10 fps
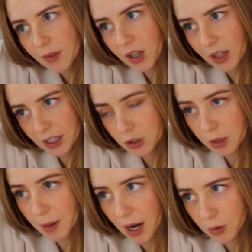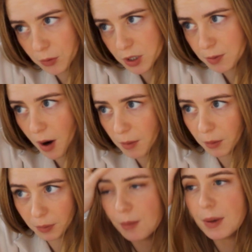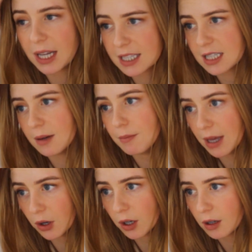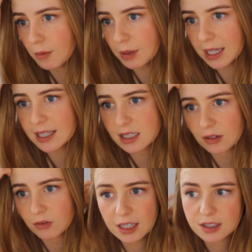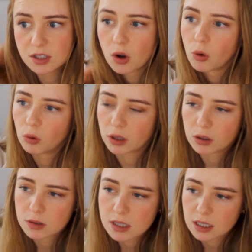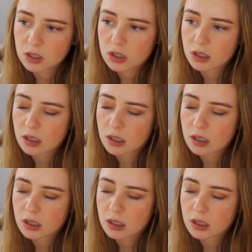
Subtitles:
Electric power was probably the biggest emitter because of its coal usage.